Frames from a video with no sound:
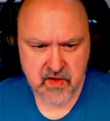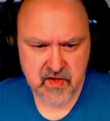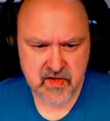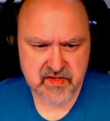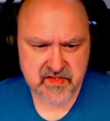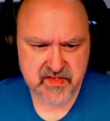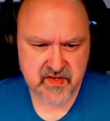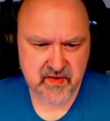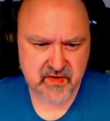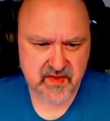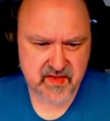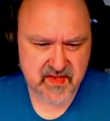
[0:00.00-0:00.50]

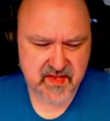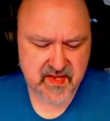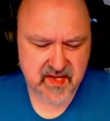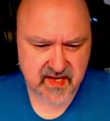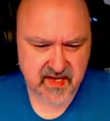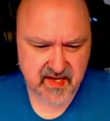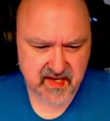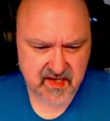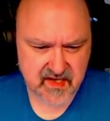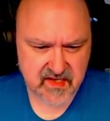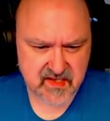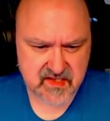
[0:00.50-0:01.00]
So
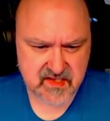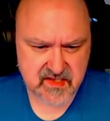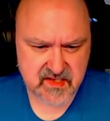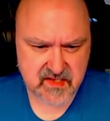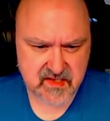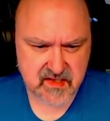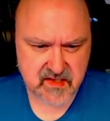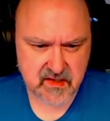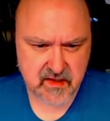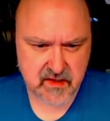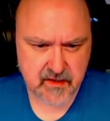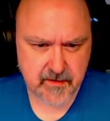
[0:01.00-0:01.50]

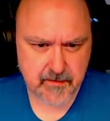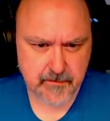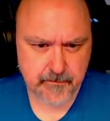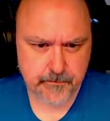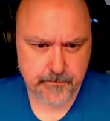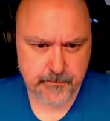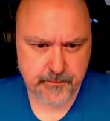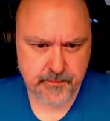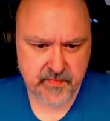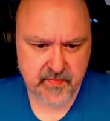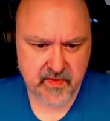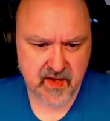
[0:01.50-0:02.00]
these
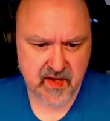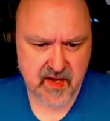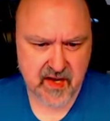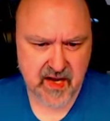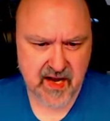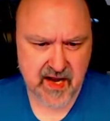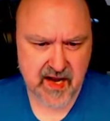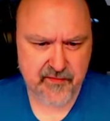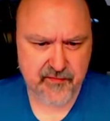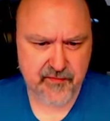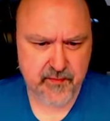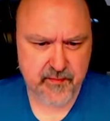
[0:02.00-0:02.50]

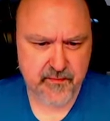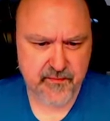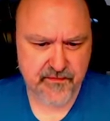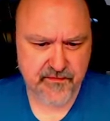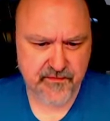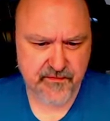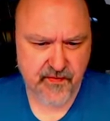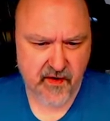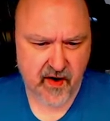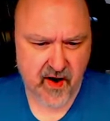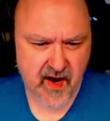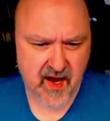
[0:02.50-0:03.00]
are from
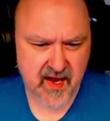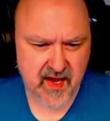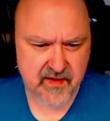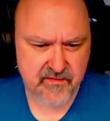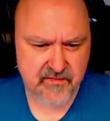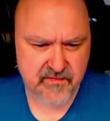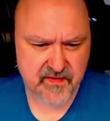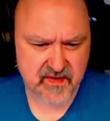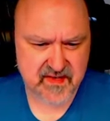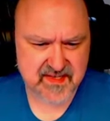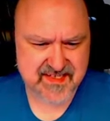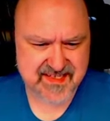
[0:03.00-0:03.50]

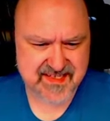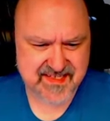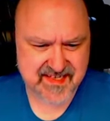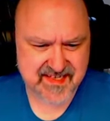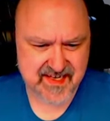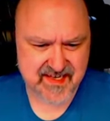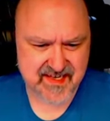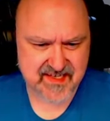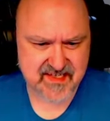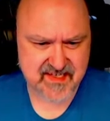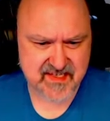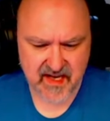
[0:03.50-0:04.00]
5,
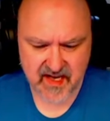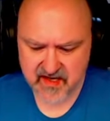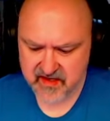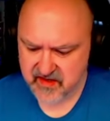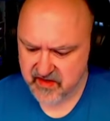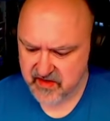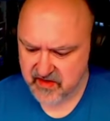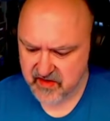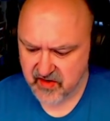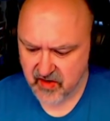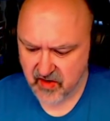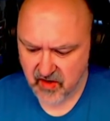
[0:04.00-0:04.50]
6,
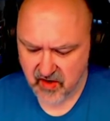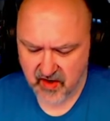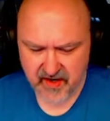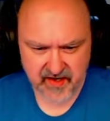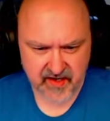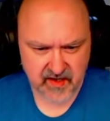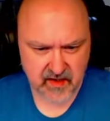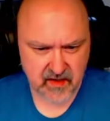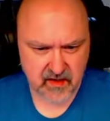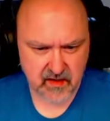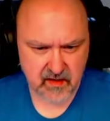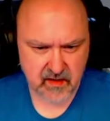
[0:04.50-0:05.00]
and
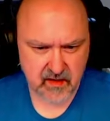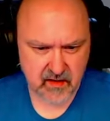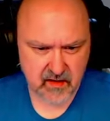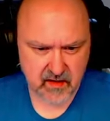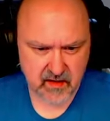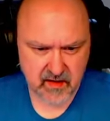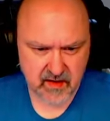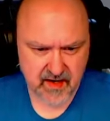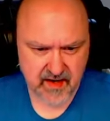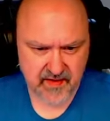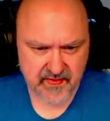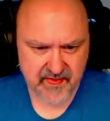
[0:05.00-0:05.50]
9.
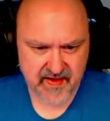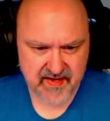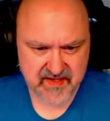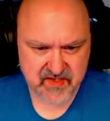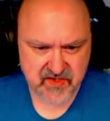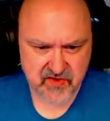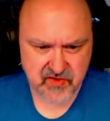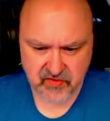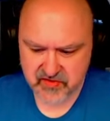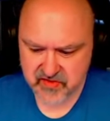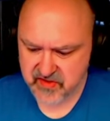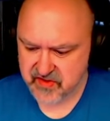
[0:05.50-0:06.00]
And that's
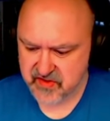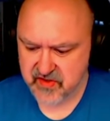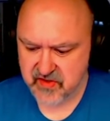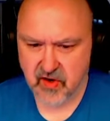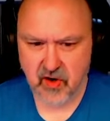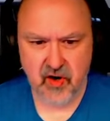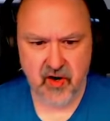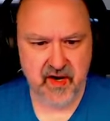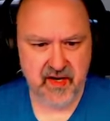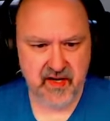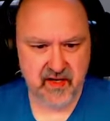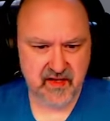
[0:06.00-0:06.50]
not a
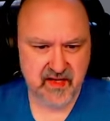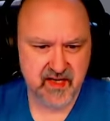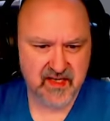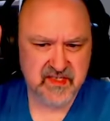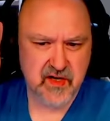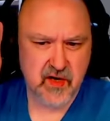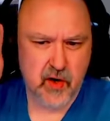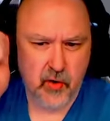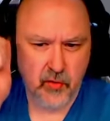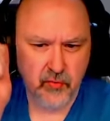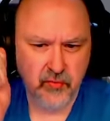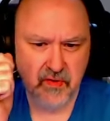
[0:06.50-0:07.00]
9. That's
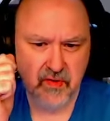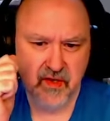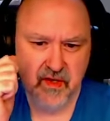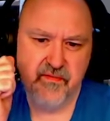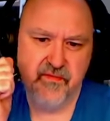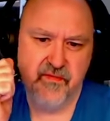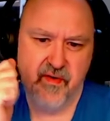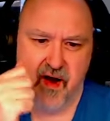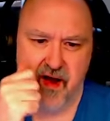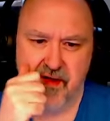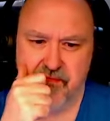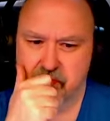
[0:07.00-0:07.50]
only
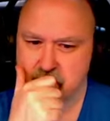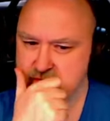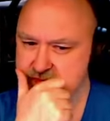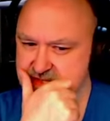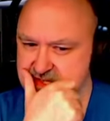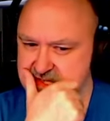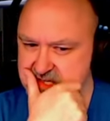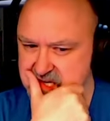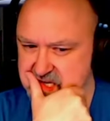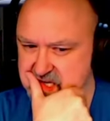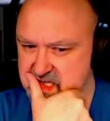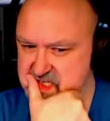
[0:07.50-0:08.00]
5 or
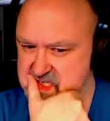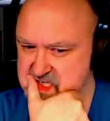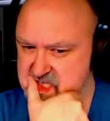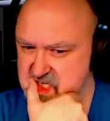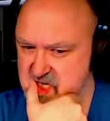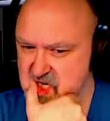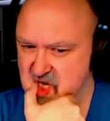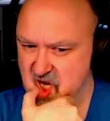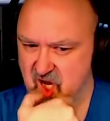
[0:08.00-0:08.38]
6.